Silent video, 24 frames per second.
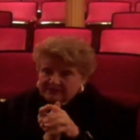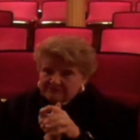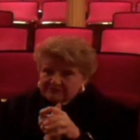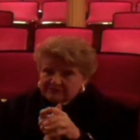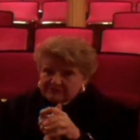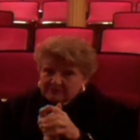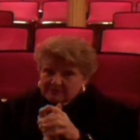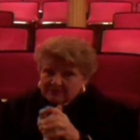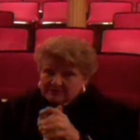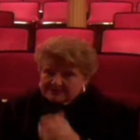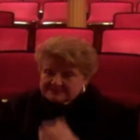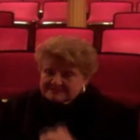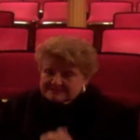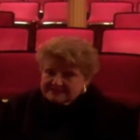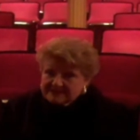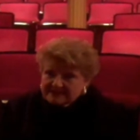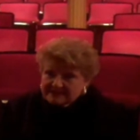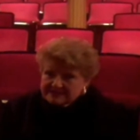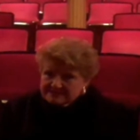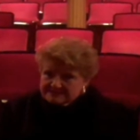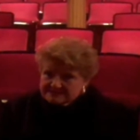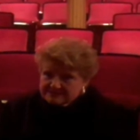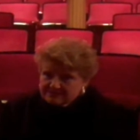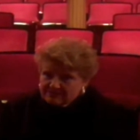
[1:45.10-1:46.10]
from
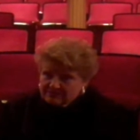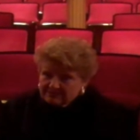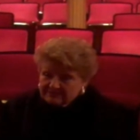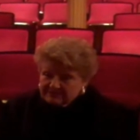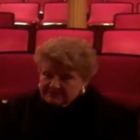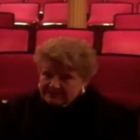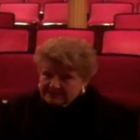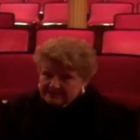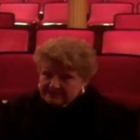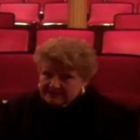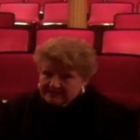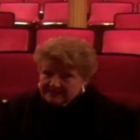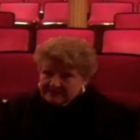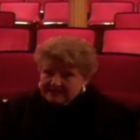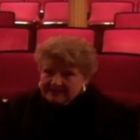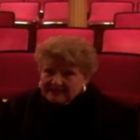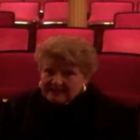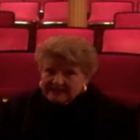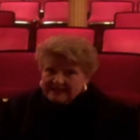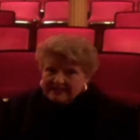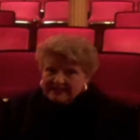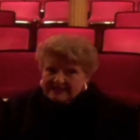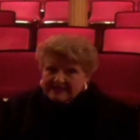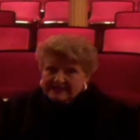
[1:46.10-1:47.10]
RCA saw me,
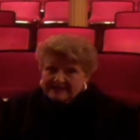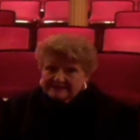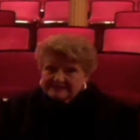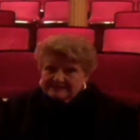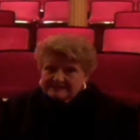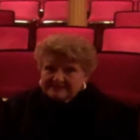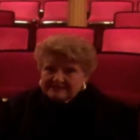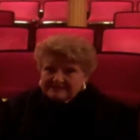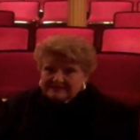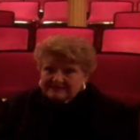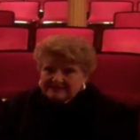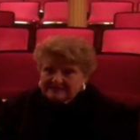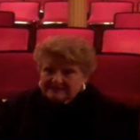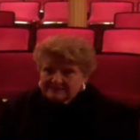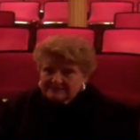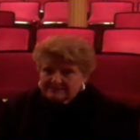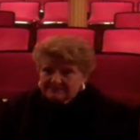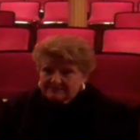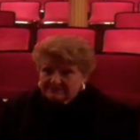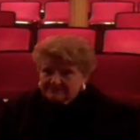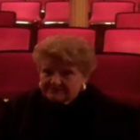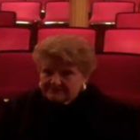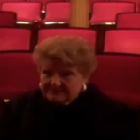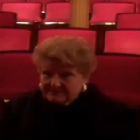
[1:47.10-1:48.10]
and he
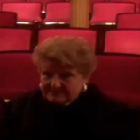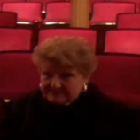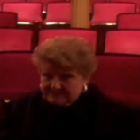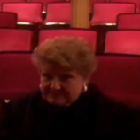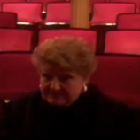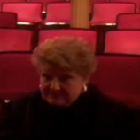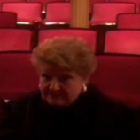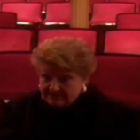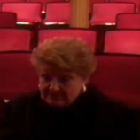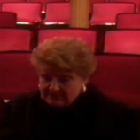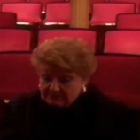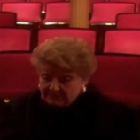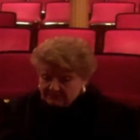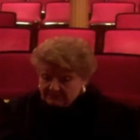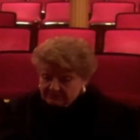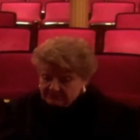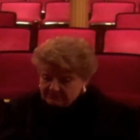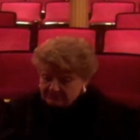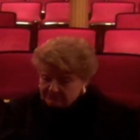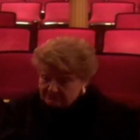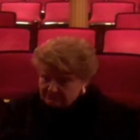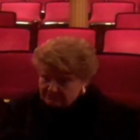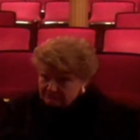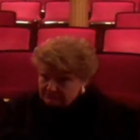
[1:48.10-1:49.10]
said, I want to
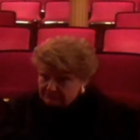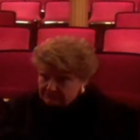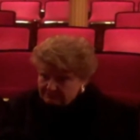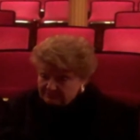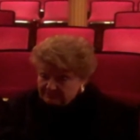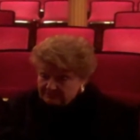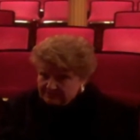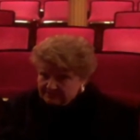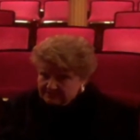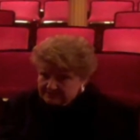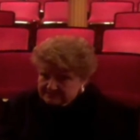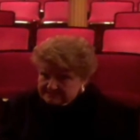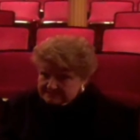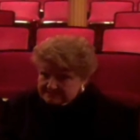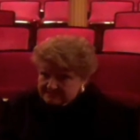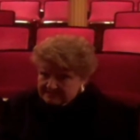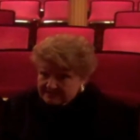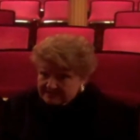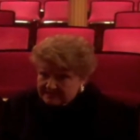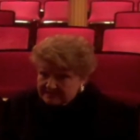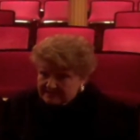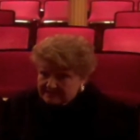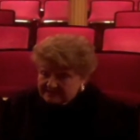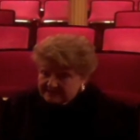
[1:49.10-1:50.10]
record you with RCA.
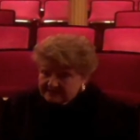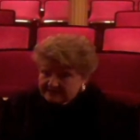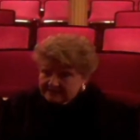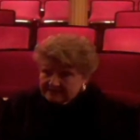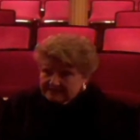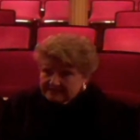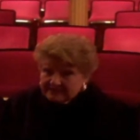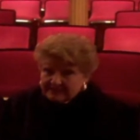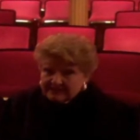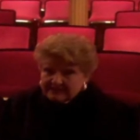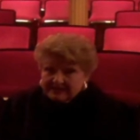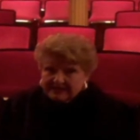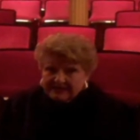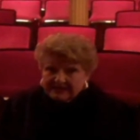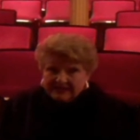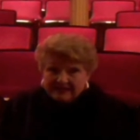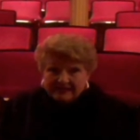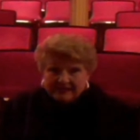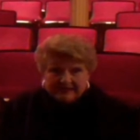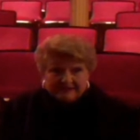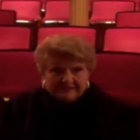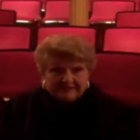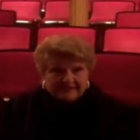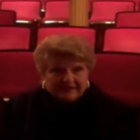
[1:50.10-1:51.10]
Wow.
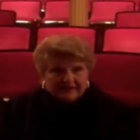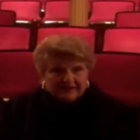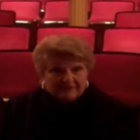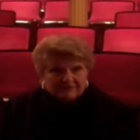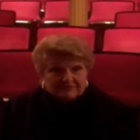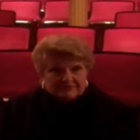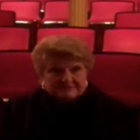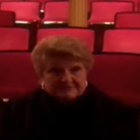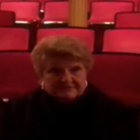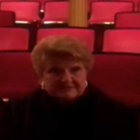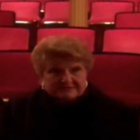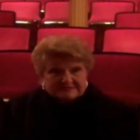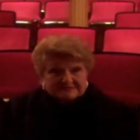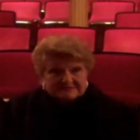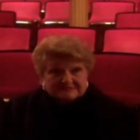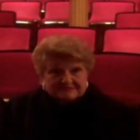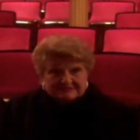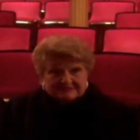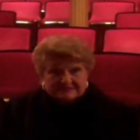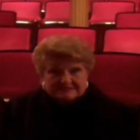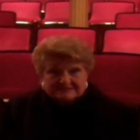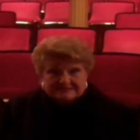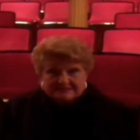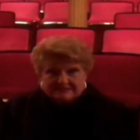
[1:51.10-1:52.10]
And that was in
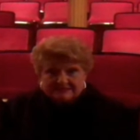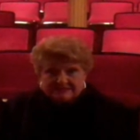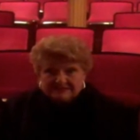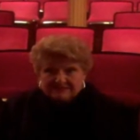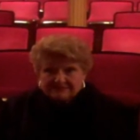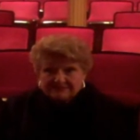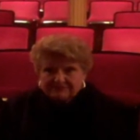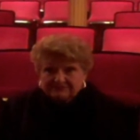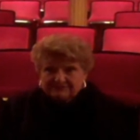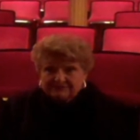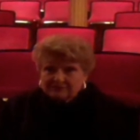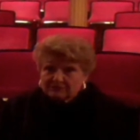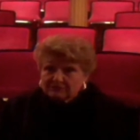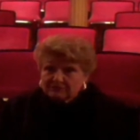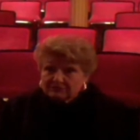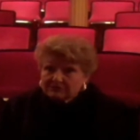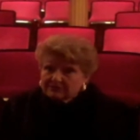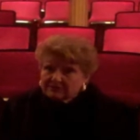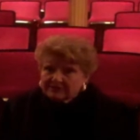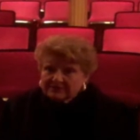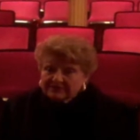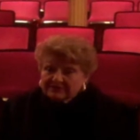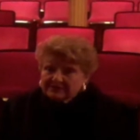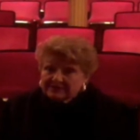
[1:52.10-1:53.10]
64.
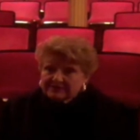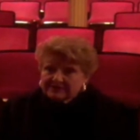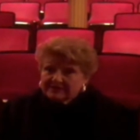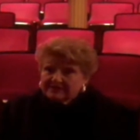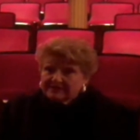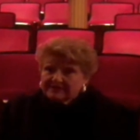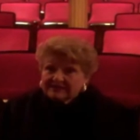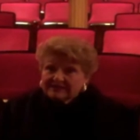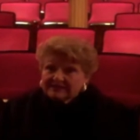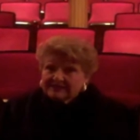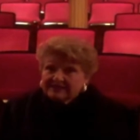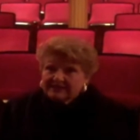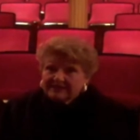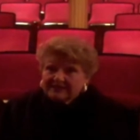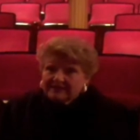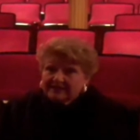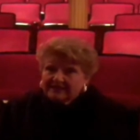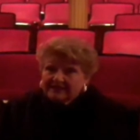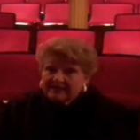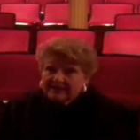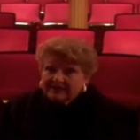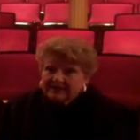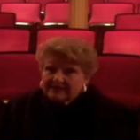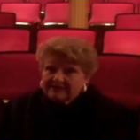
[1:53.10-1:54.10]

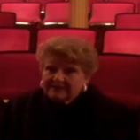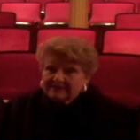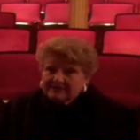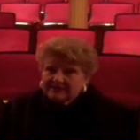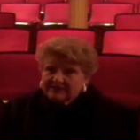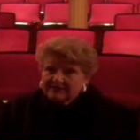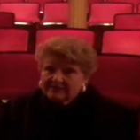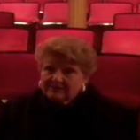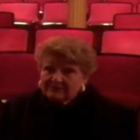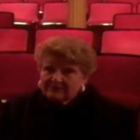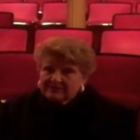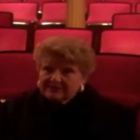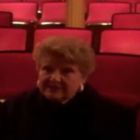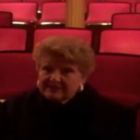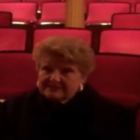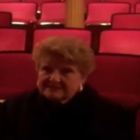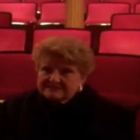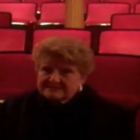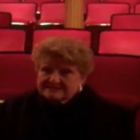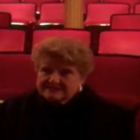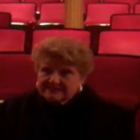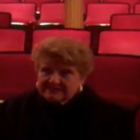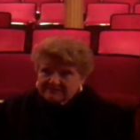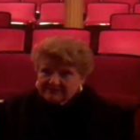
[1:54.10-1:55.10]
And uh, we did
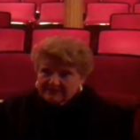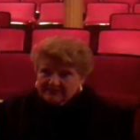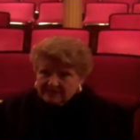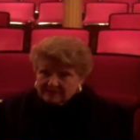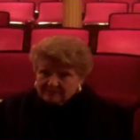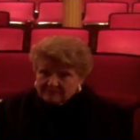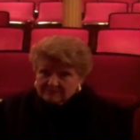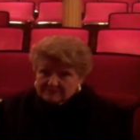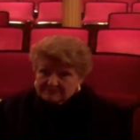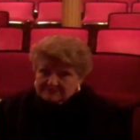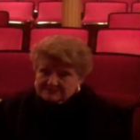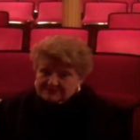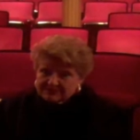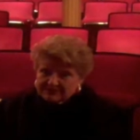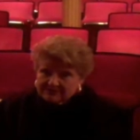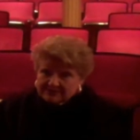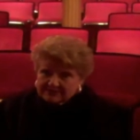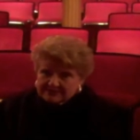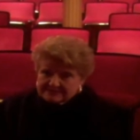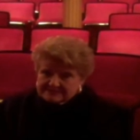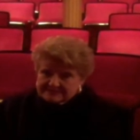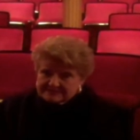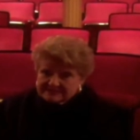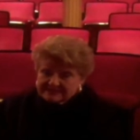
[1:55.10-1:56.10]
seven albums on
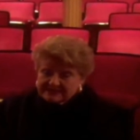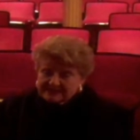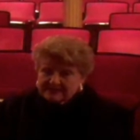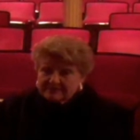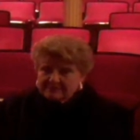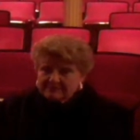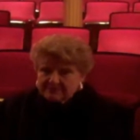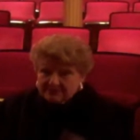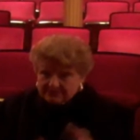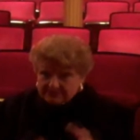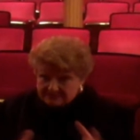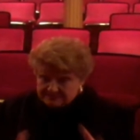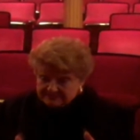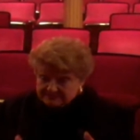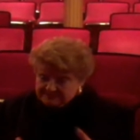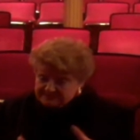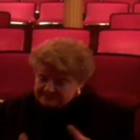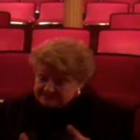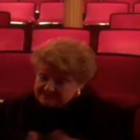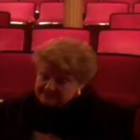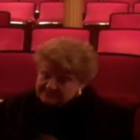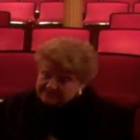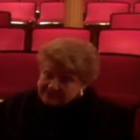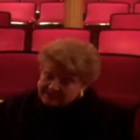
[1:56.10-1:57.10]
RCA because of
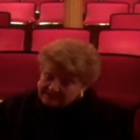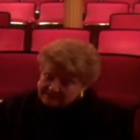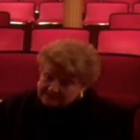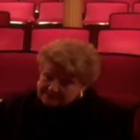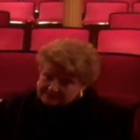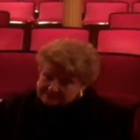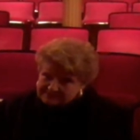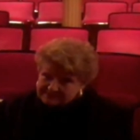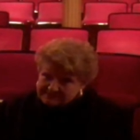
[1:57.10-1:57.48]
Steve Allen,